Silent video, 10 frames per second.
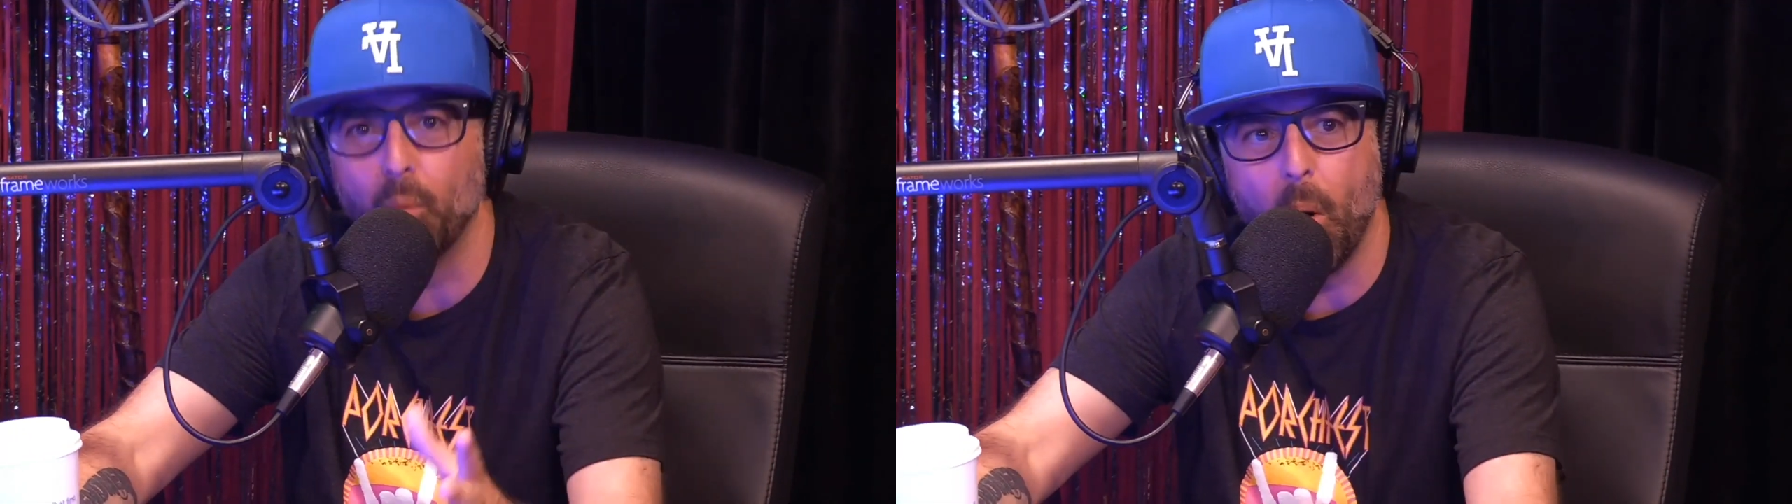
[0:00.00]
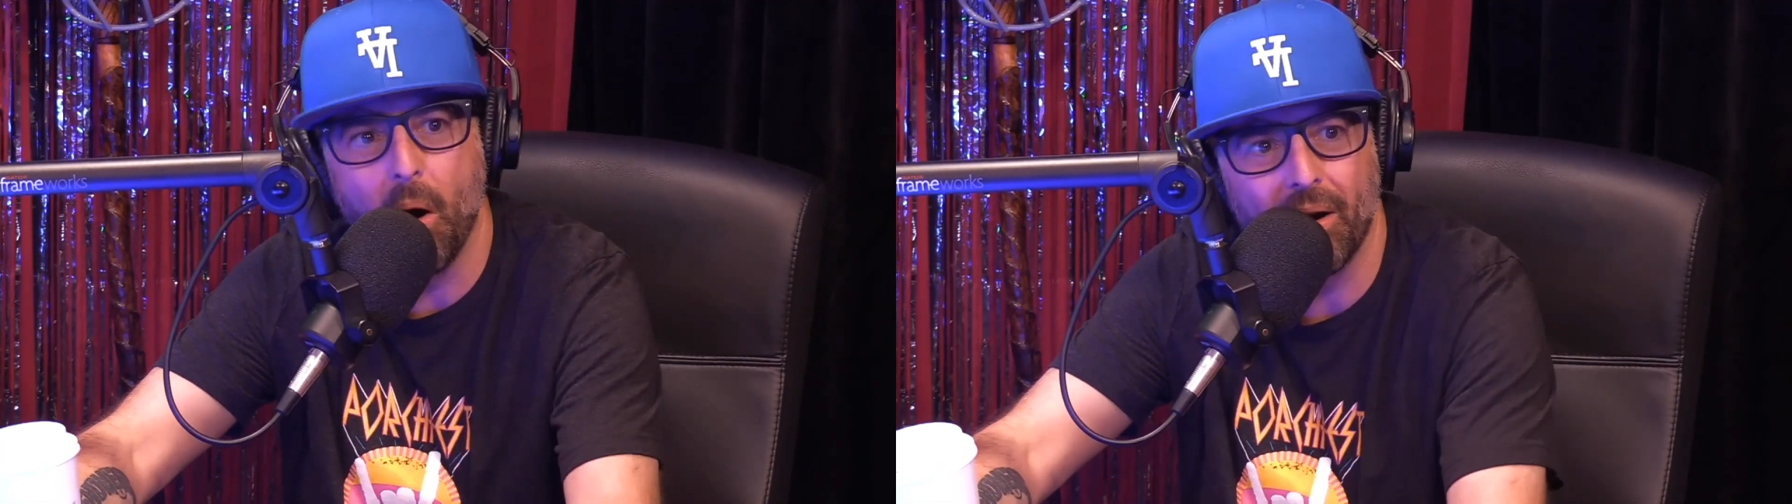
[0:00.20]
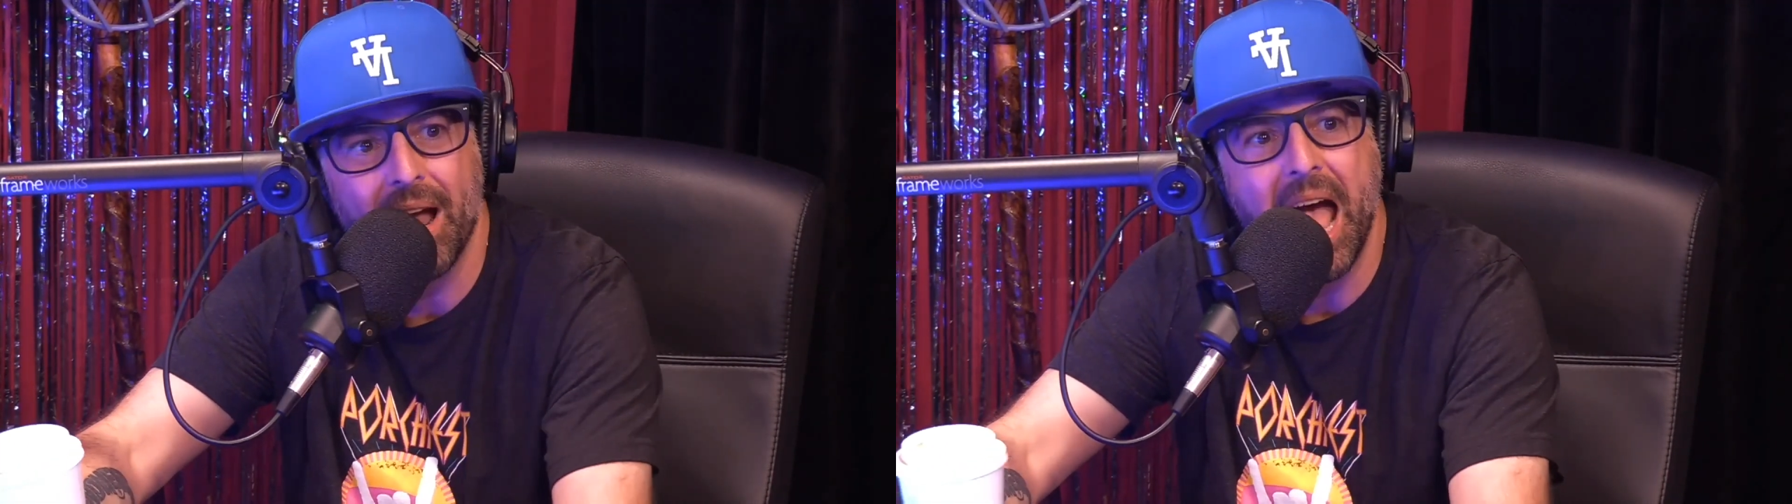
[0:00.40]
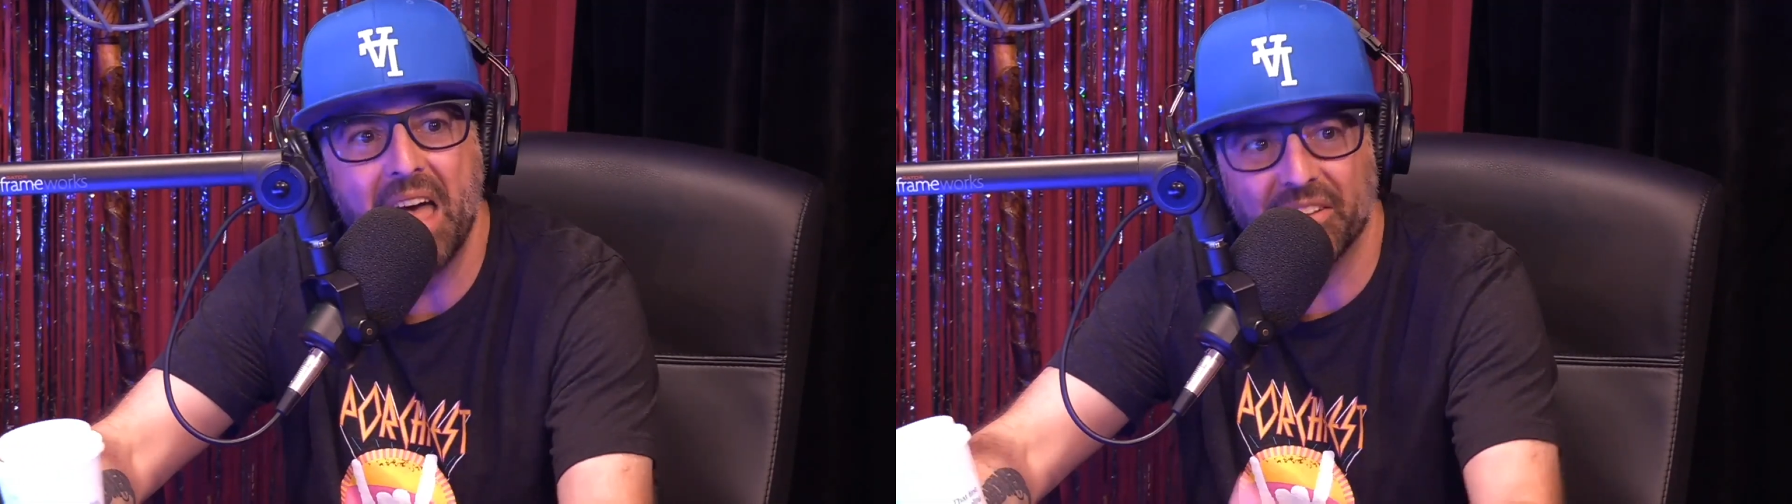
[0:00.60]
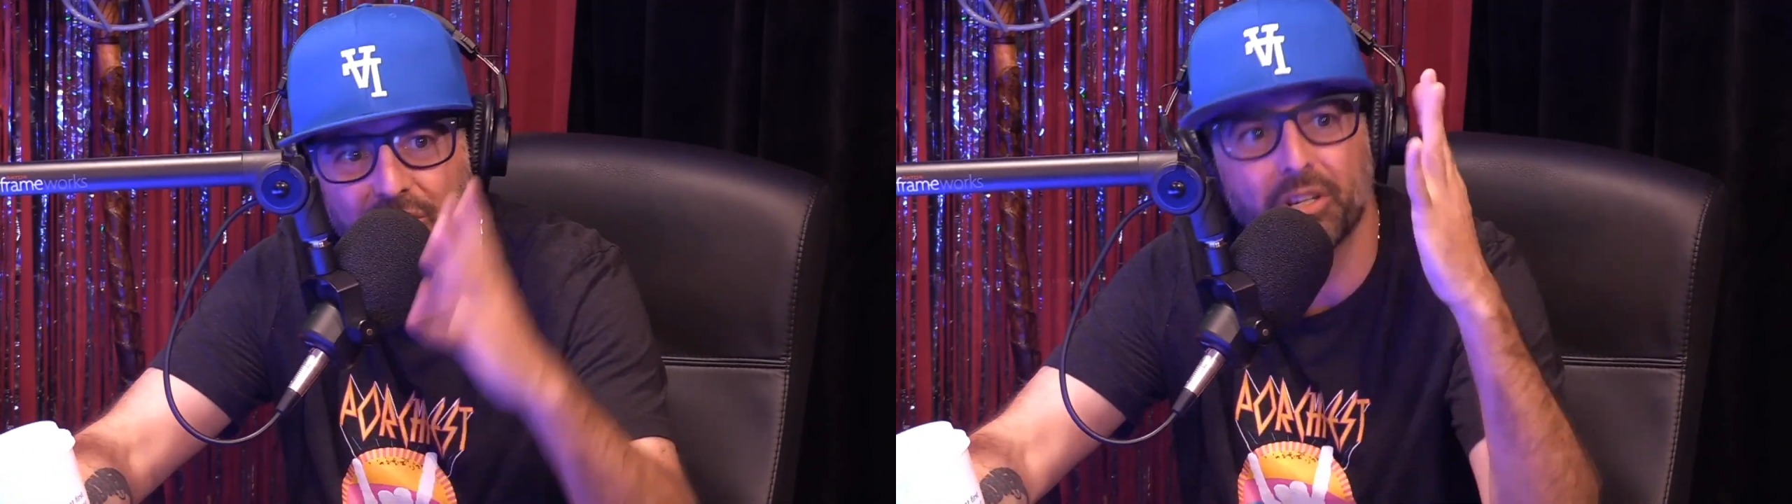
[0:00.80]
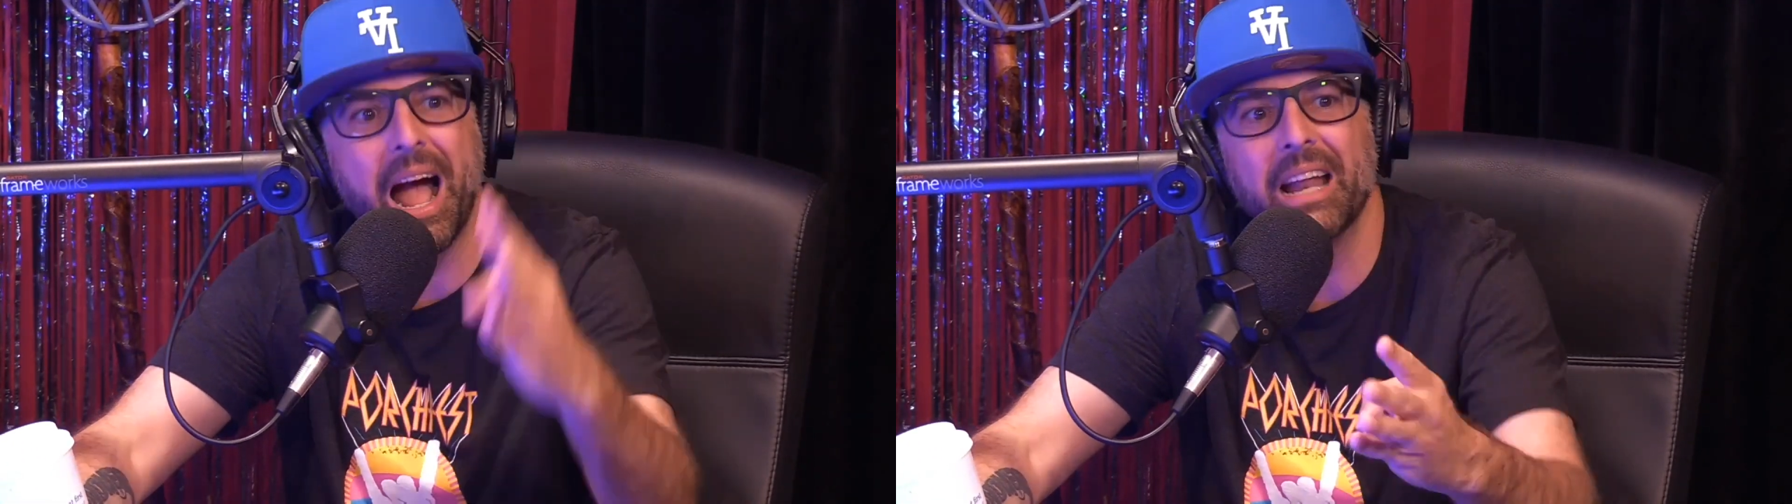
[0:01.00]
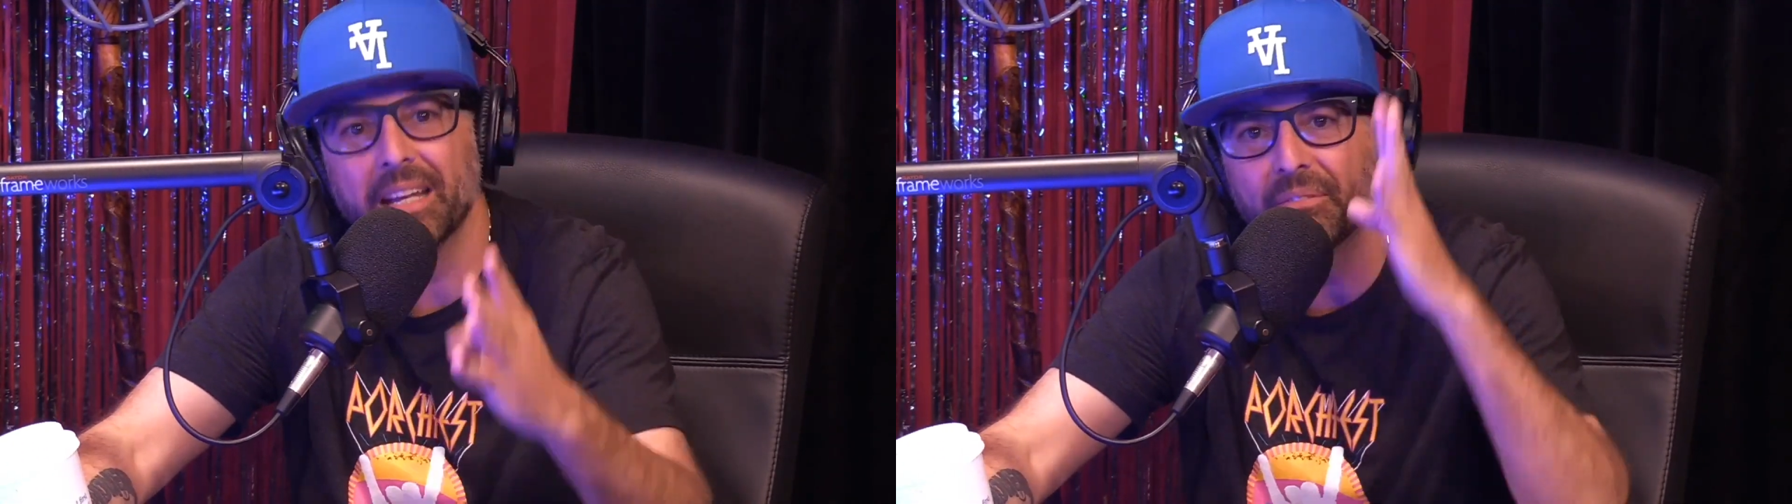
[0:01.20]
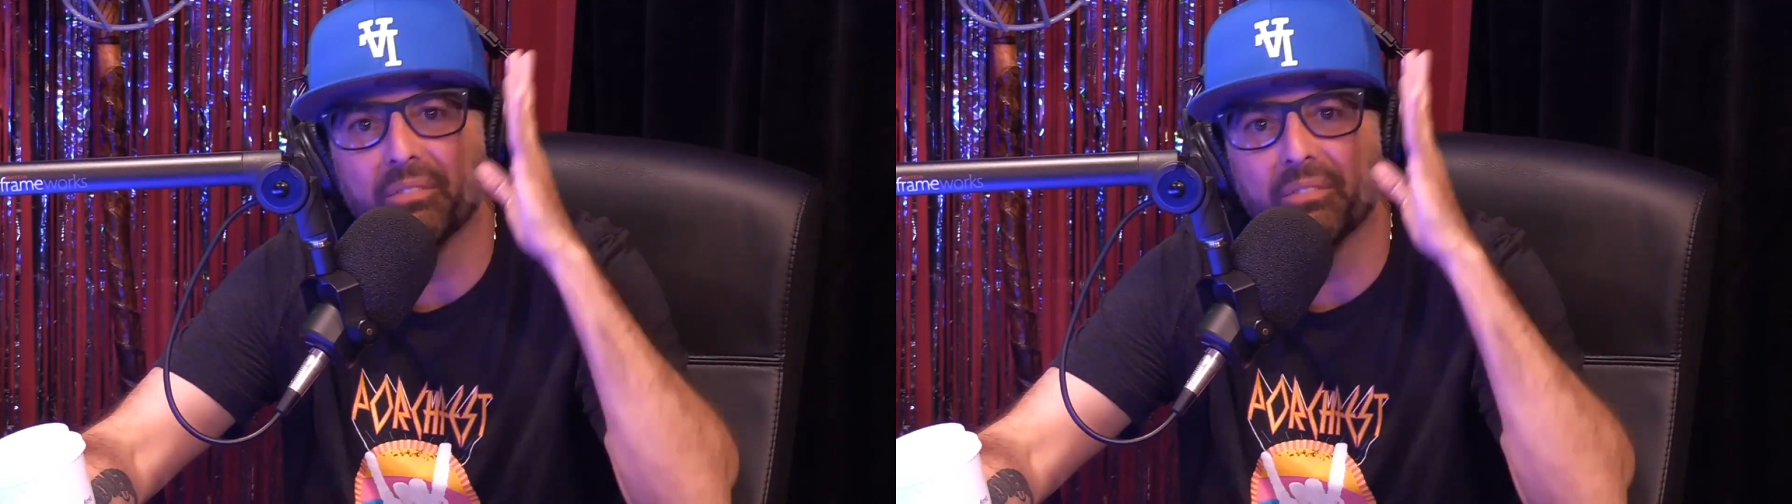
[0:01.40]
war, and they're trying